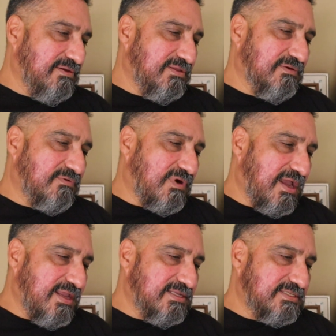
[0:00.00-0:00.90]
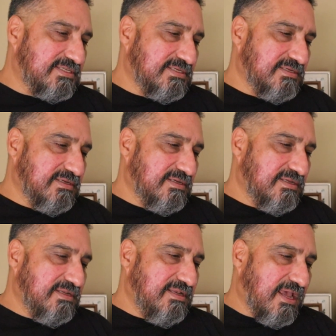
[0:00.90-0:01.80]
riots
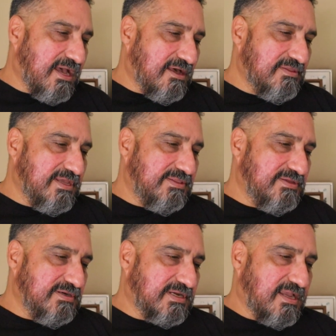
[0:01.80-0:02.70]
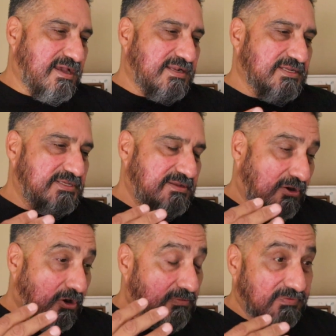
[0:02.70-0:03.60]
now that they're kind of
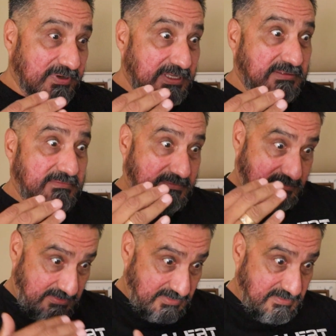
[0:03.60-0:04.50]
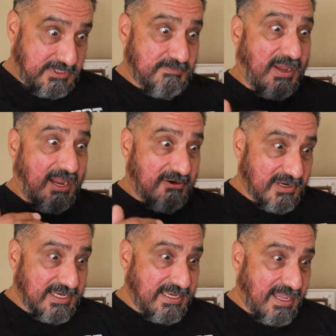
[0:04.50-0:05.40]
hopefully
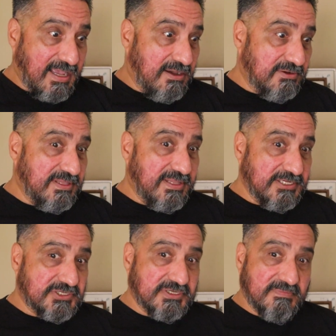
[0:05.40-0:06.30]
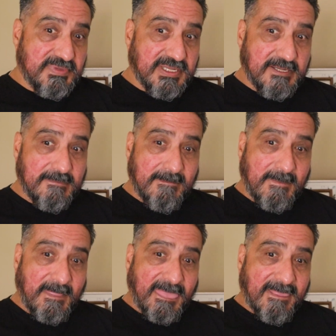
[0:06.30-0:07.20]
spiraling down, and they should be,
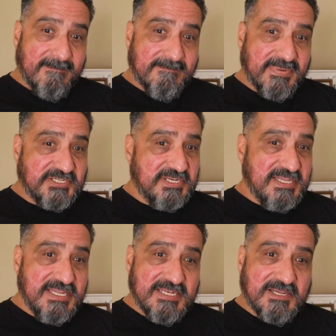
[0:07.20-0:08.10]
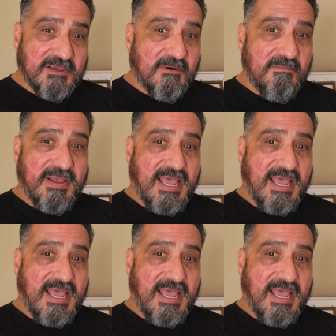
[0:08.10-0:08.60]
but you need to go